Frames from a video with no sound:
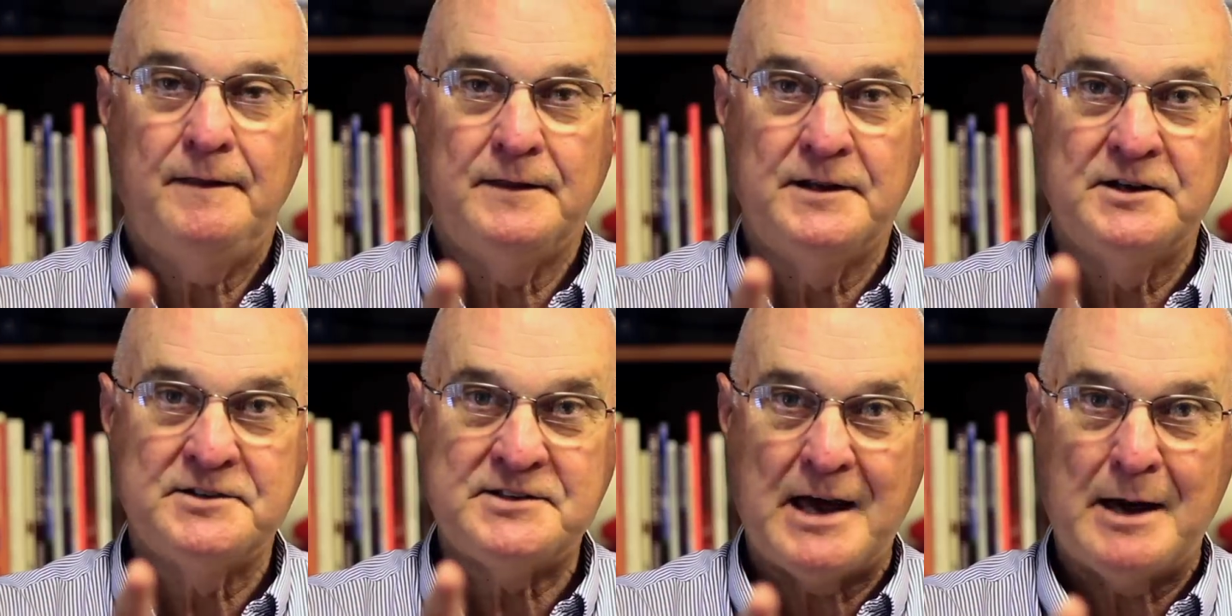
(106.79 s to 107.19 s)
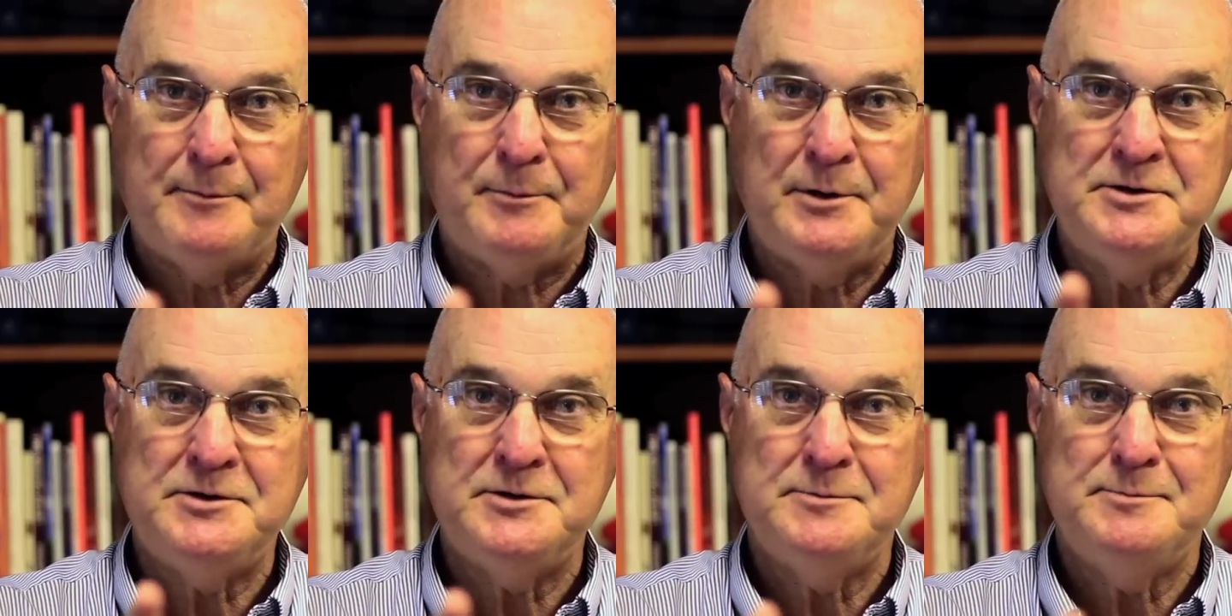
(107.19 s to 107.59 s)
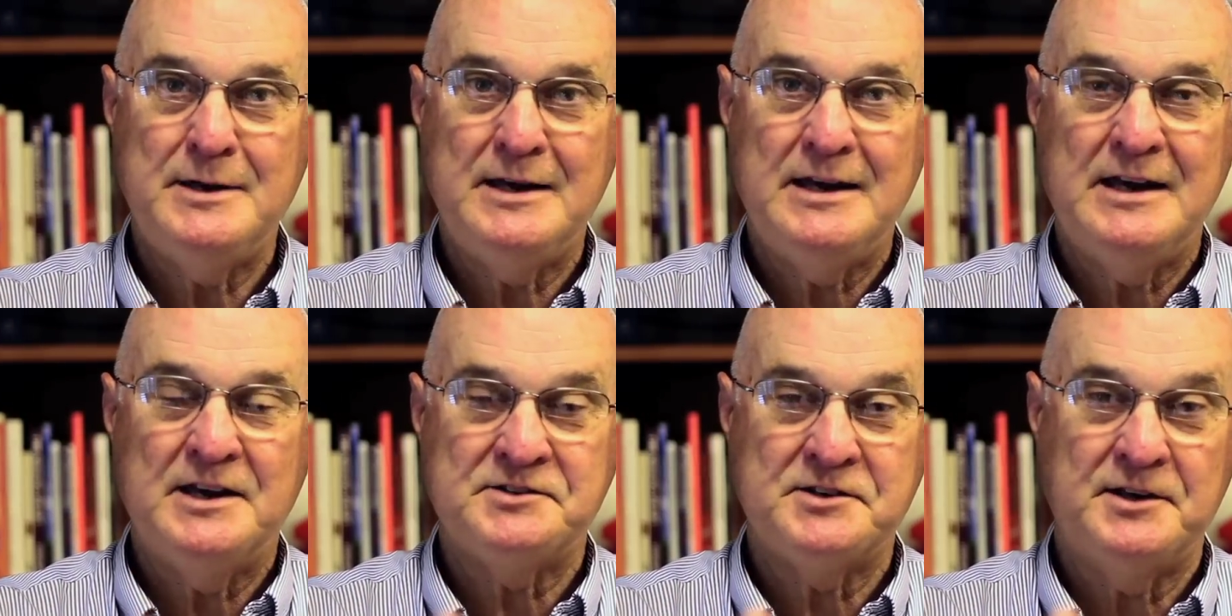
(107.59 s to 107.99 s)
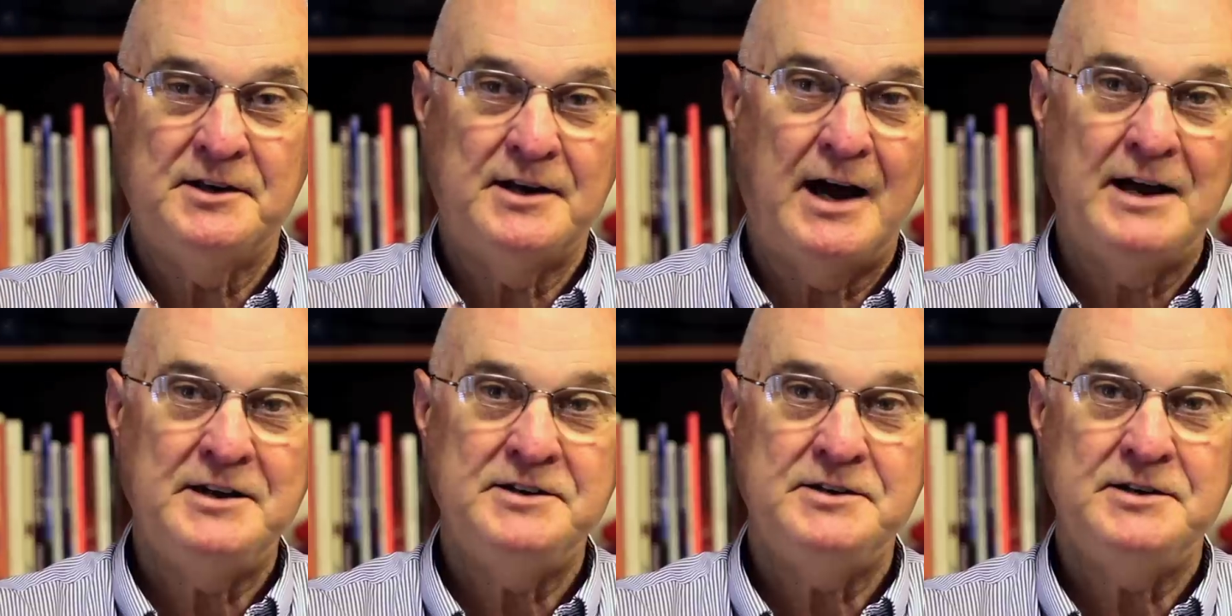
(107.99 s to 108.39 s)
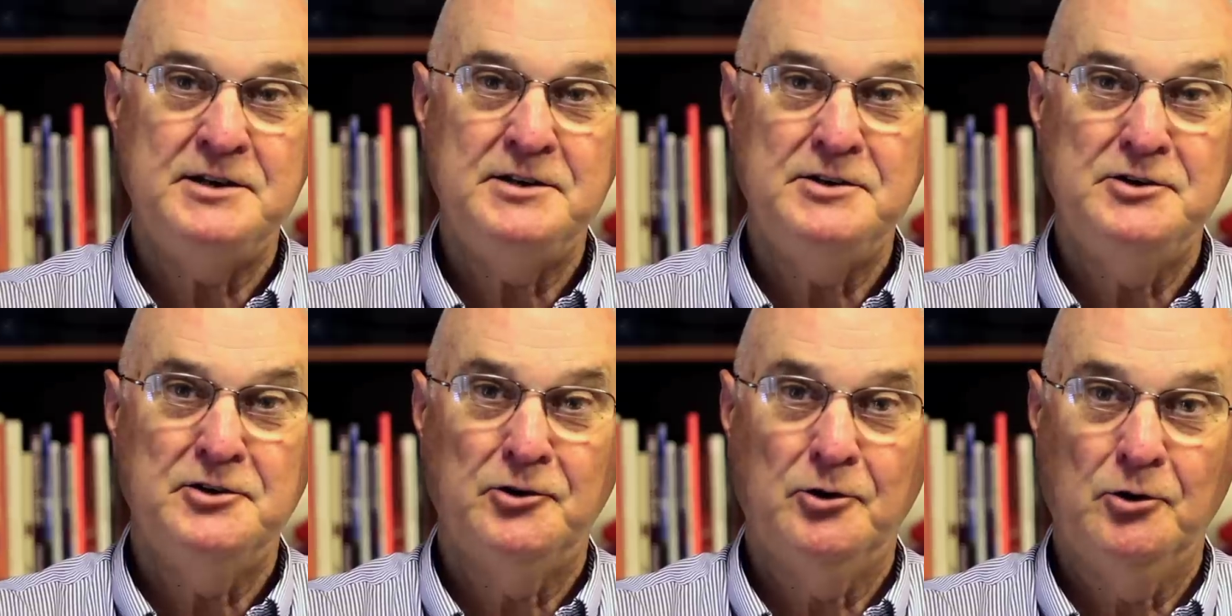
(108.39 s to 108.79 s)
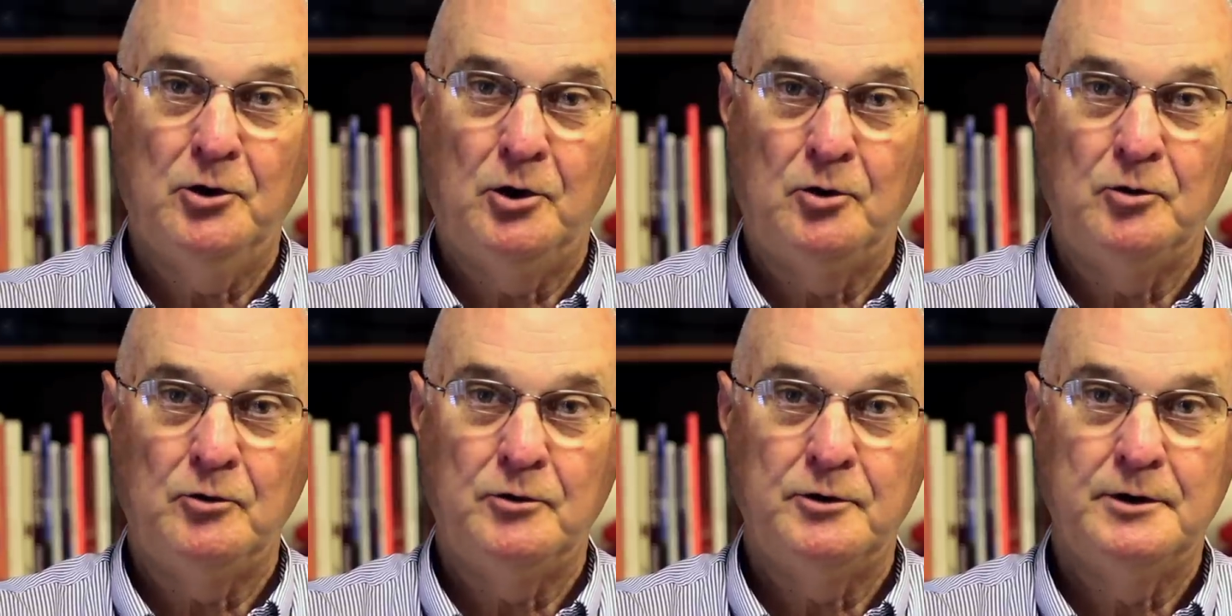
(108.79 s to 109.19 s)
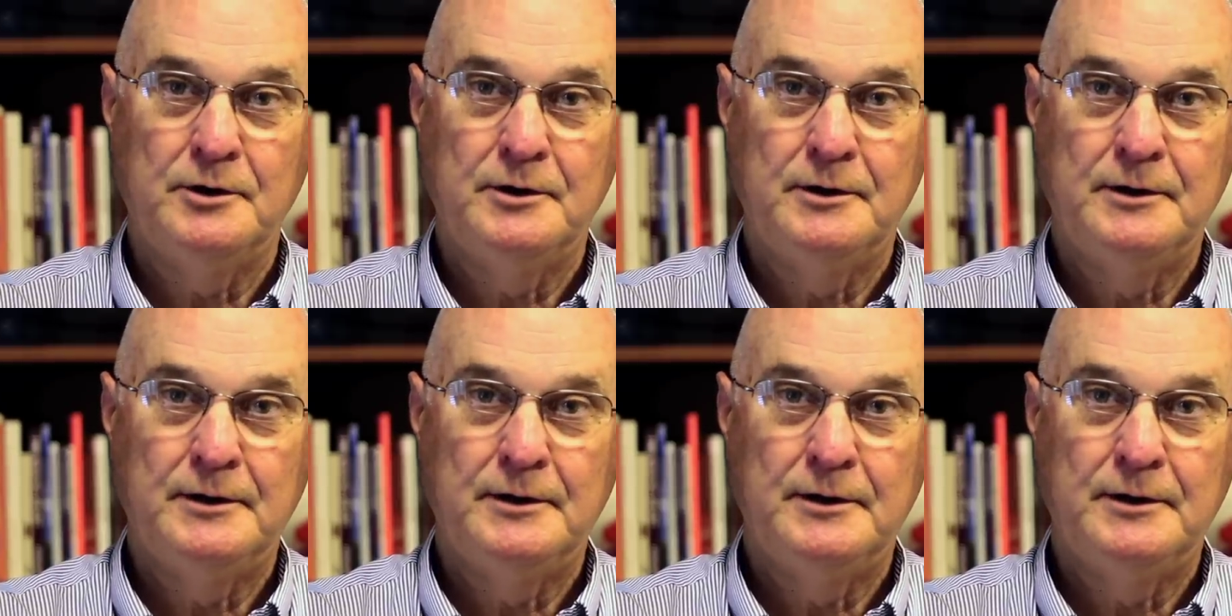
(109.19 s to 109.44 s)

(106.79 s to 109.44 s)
This happened to me as a 19 year old.